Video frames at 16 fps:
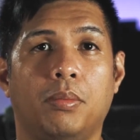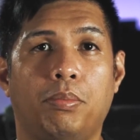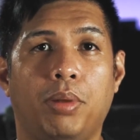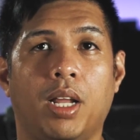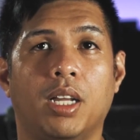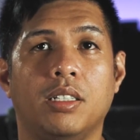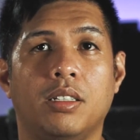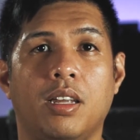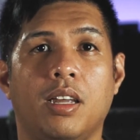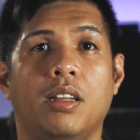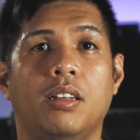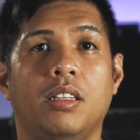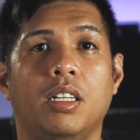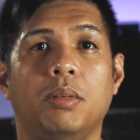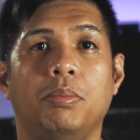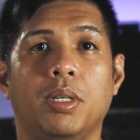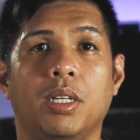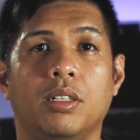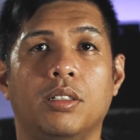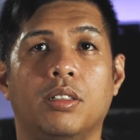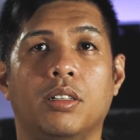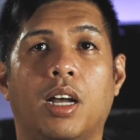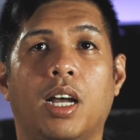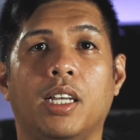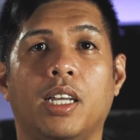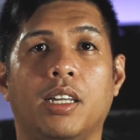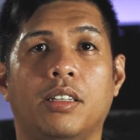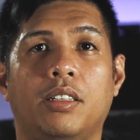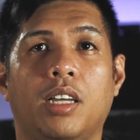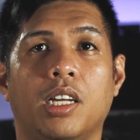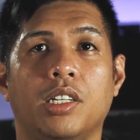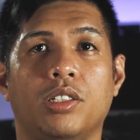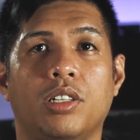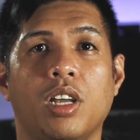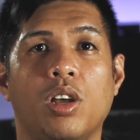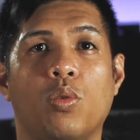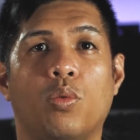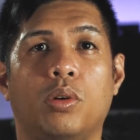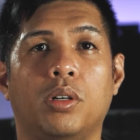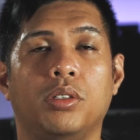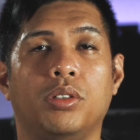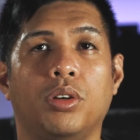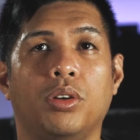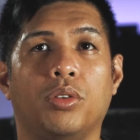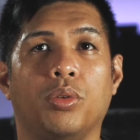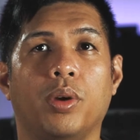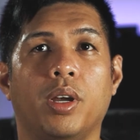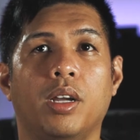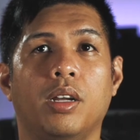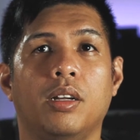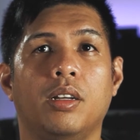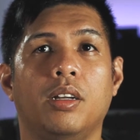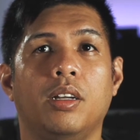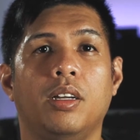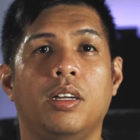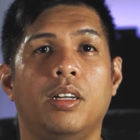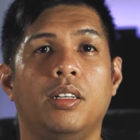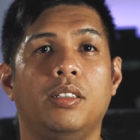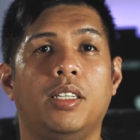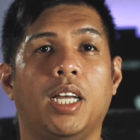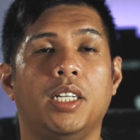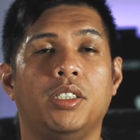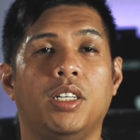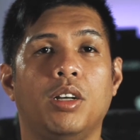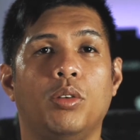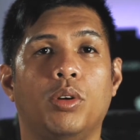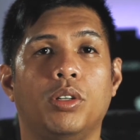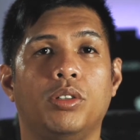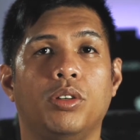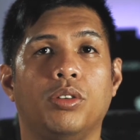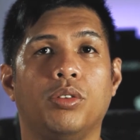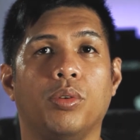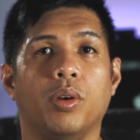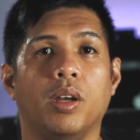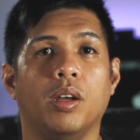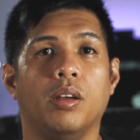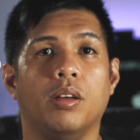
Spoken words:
Plus 10 dBs. Again, testing 1 2 3. Testing 1 2 3.